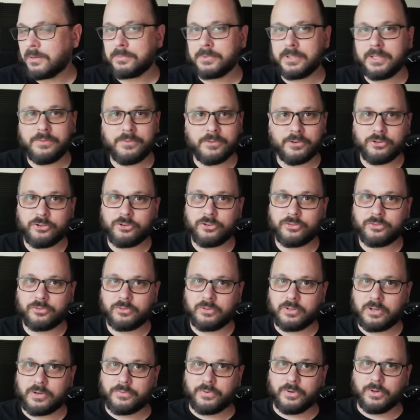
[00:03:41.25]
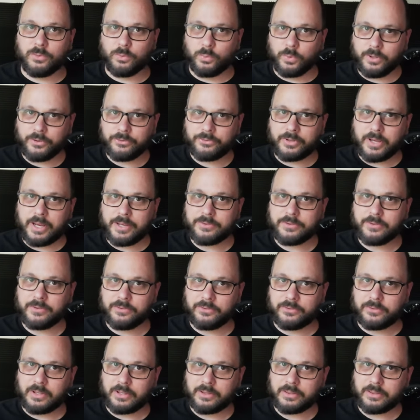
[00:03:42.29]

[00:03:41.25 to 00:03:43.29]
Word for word: I believe they're just different wheel sizes.